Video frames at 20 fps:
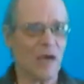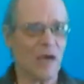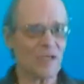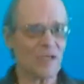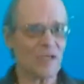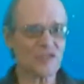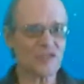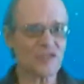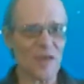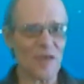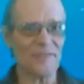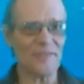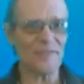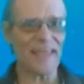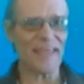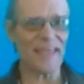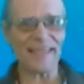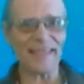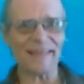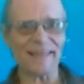When you start
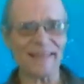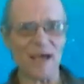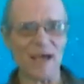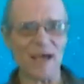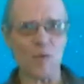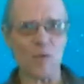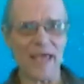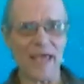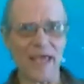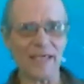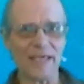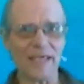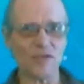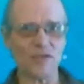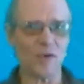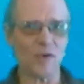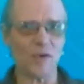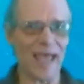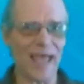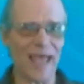thinking that way,
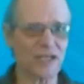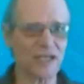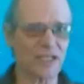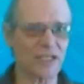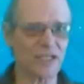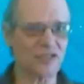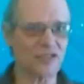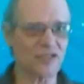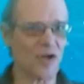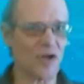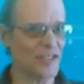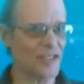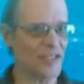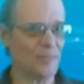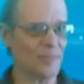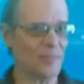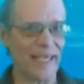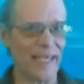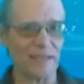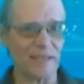you are actually starting
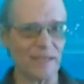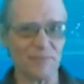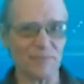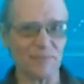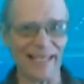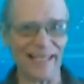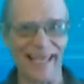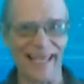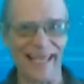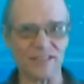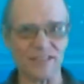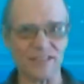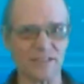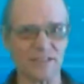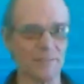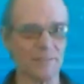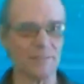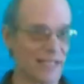to make plans.